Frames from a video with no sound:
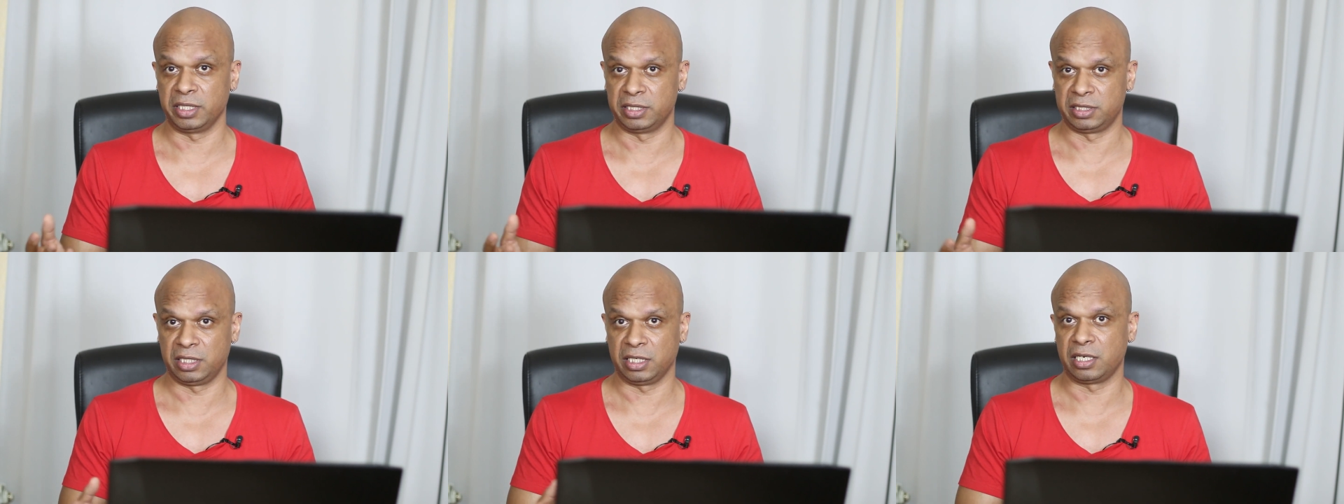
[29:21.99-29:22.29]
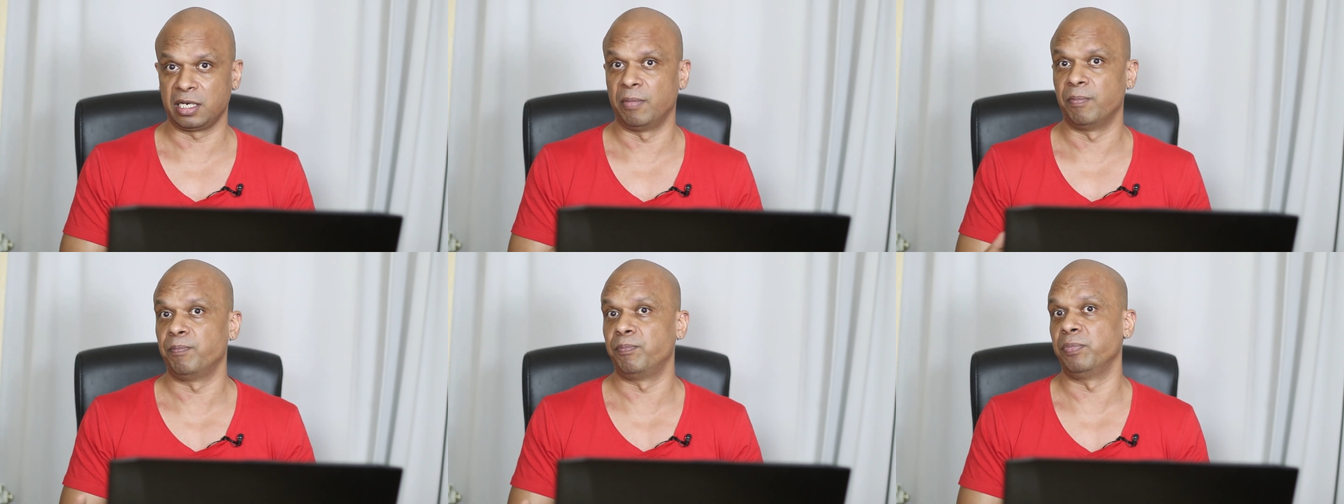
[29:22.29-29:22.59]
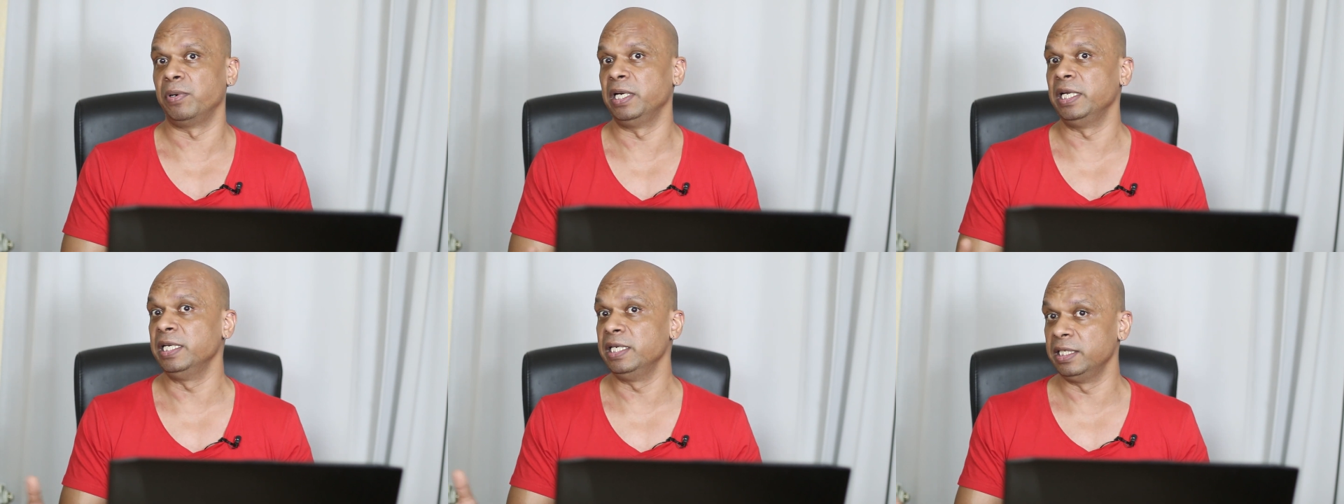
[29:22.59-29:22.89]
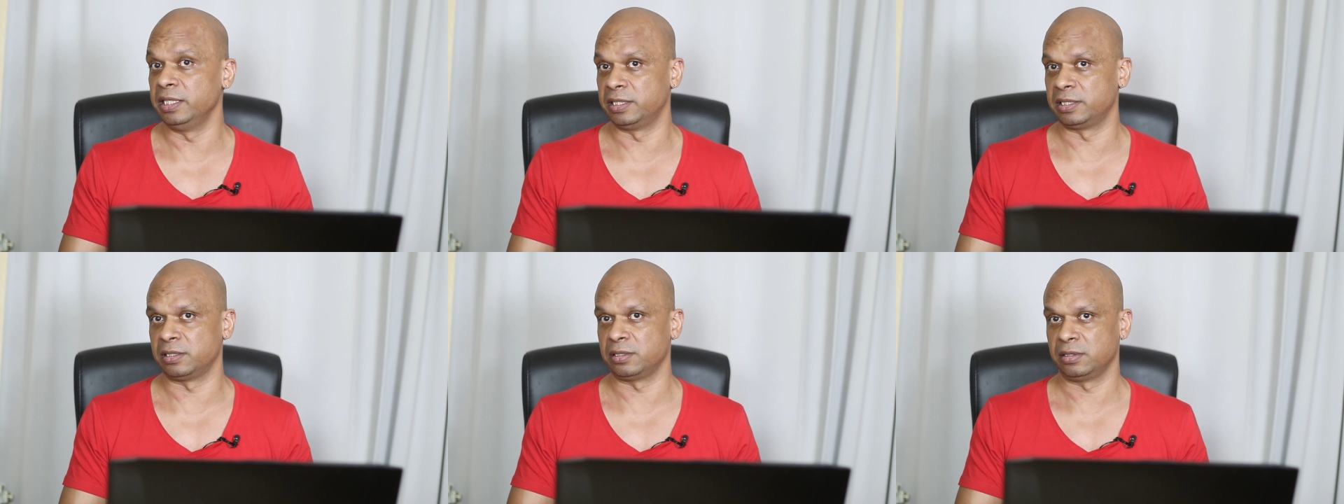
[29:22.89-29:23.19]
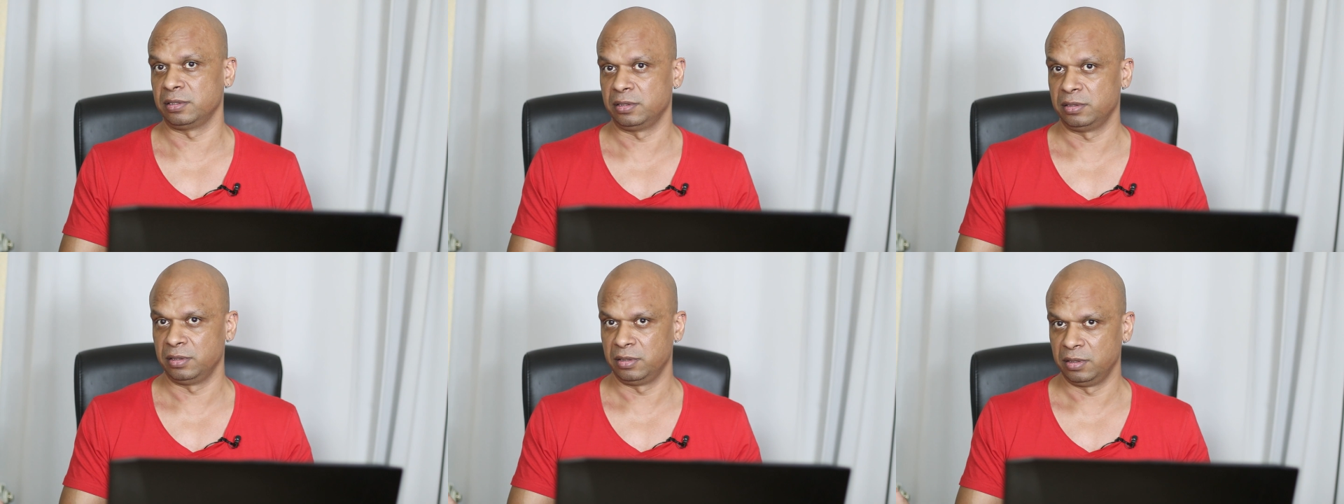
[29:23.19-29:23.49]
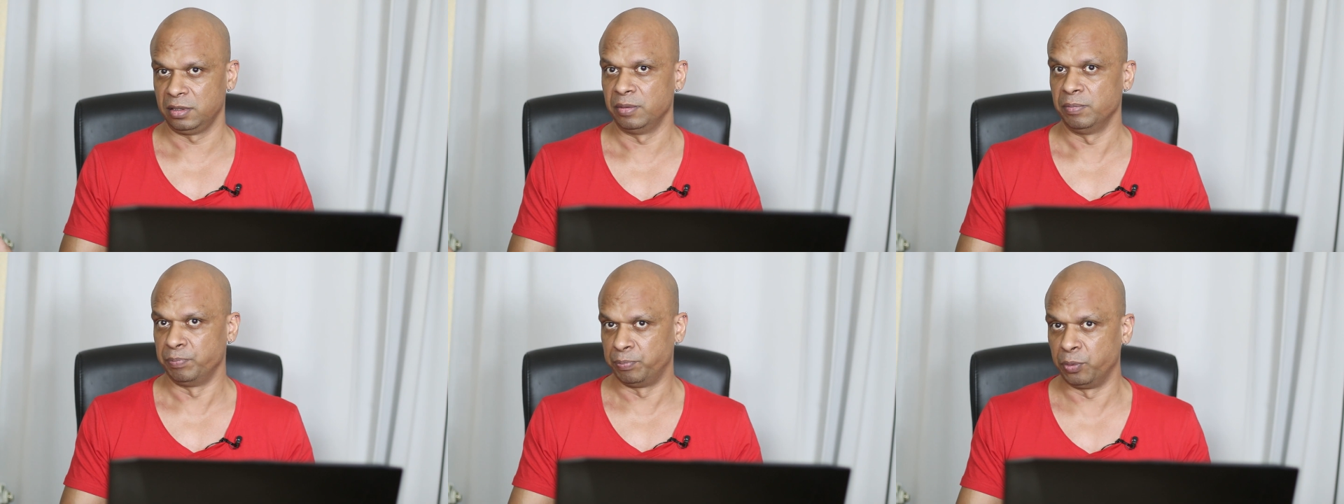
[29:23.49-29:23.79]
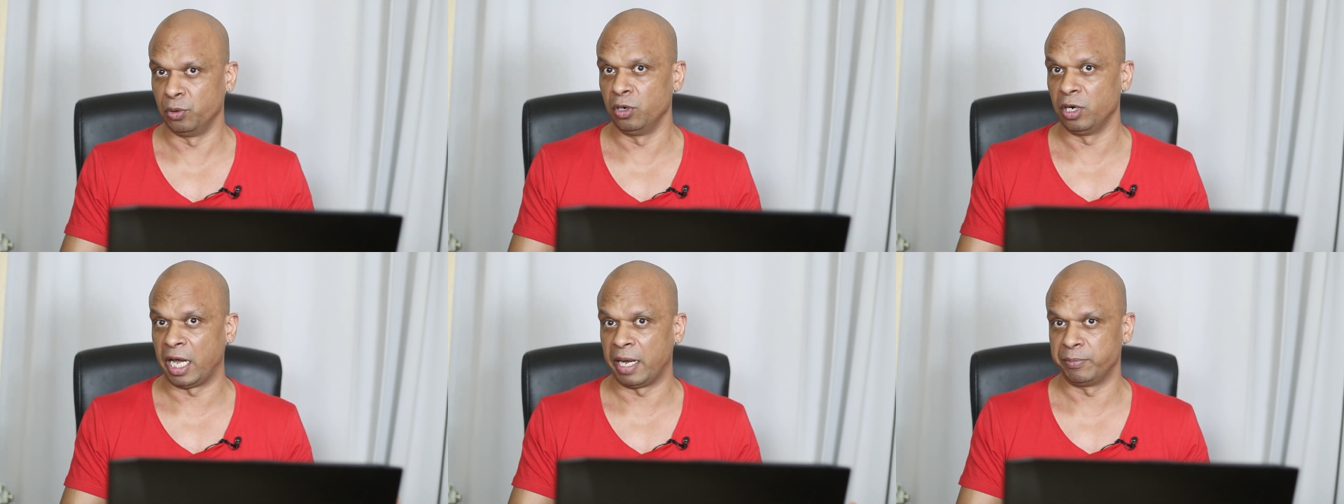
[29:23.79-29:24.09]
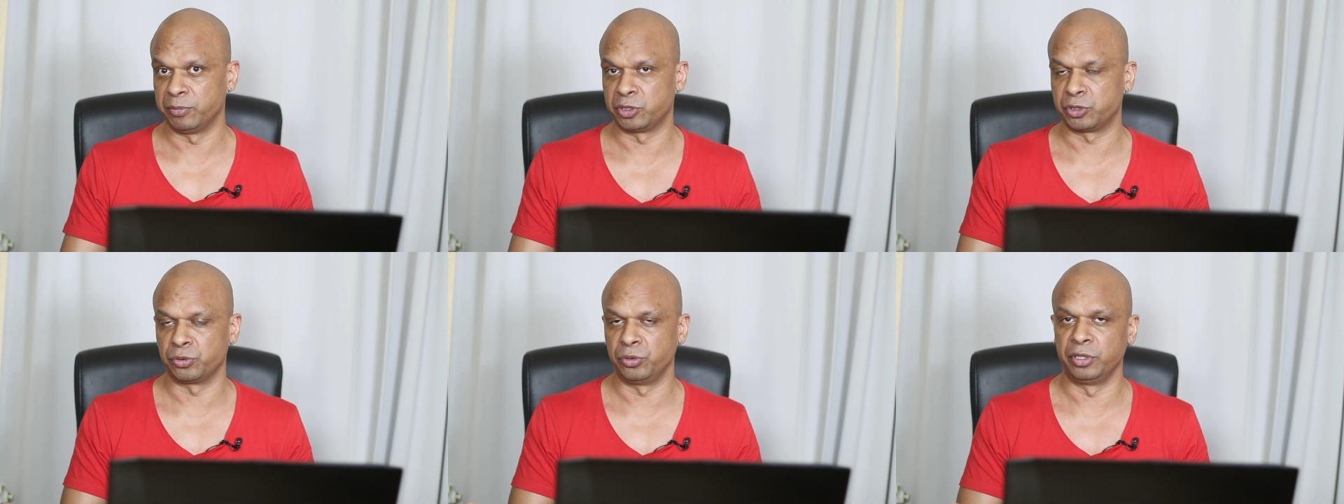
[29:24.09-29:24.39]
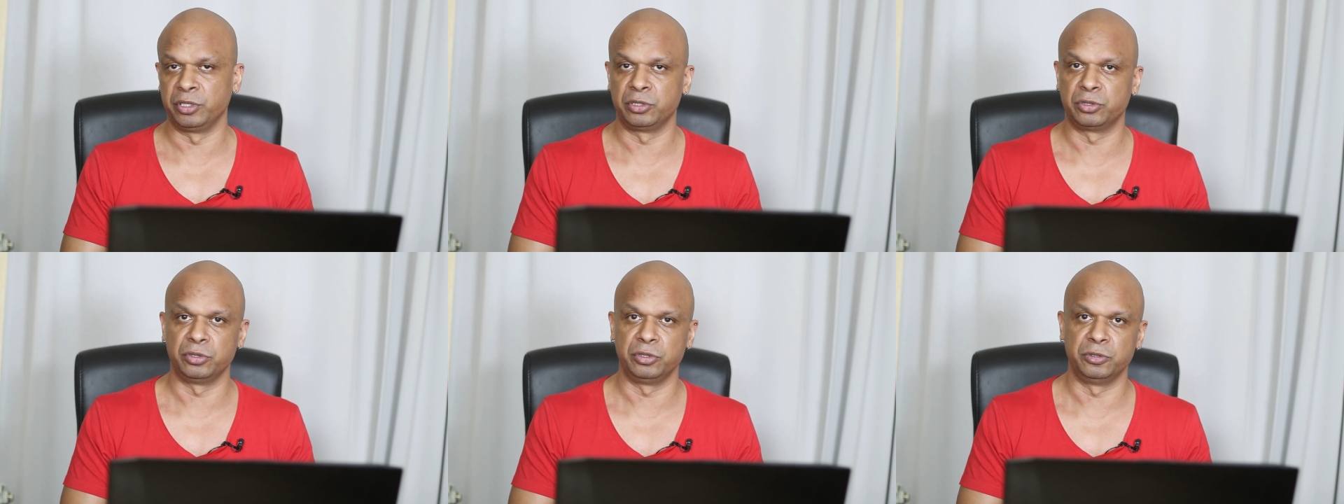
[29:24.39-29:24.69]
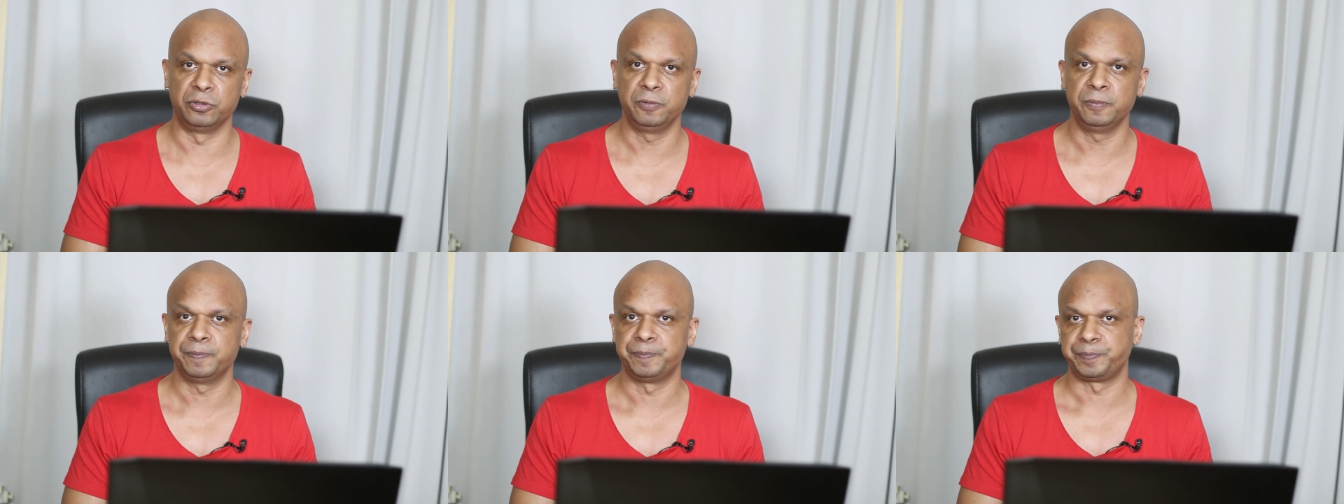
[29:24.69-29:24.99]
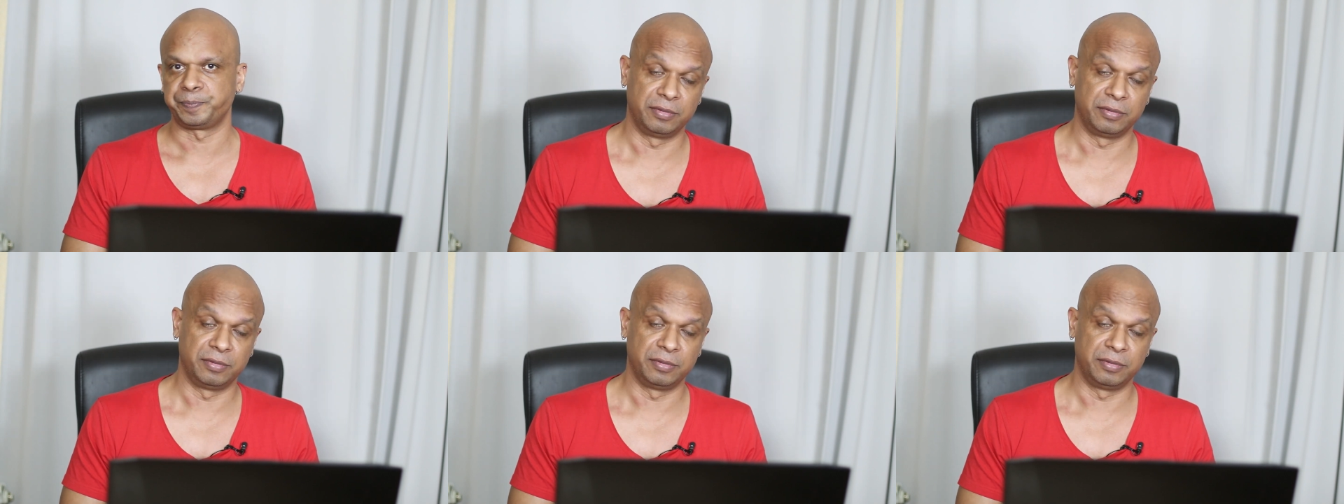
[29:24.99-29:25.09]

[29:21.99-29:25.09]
it's a complete pull I'm showing to you.